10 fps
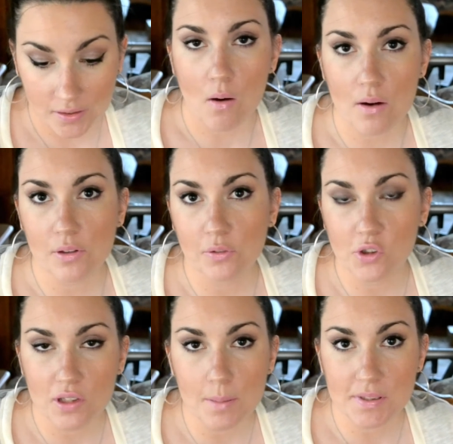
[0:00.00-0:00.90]
However, if
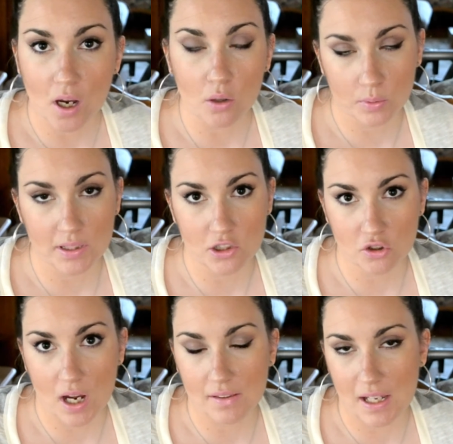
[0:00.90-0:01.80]
your lips are really
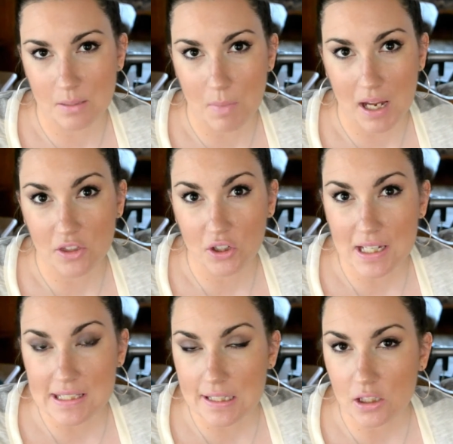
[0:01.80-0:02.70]
dry like mine, there
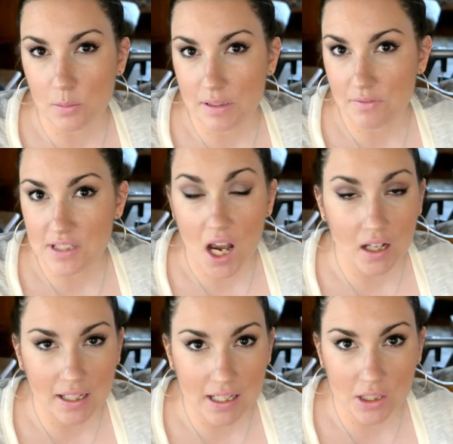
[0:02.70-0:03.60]
is a little bit of a
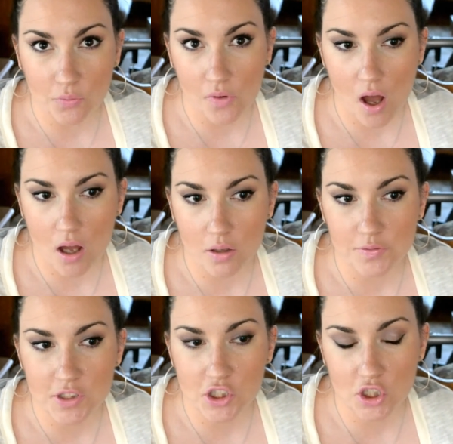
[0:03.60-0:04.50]
tugging
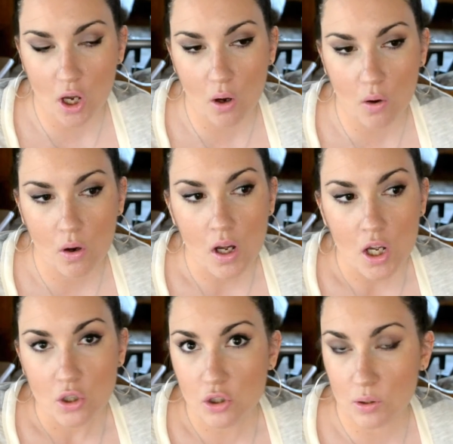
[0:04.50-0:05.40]
involved, so
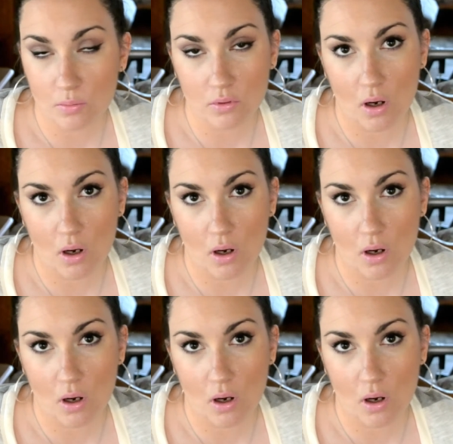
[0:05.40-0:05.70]
you can,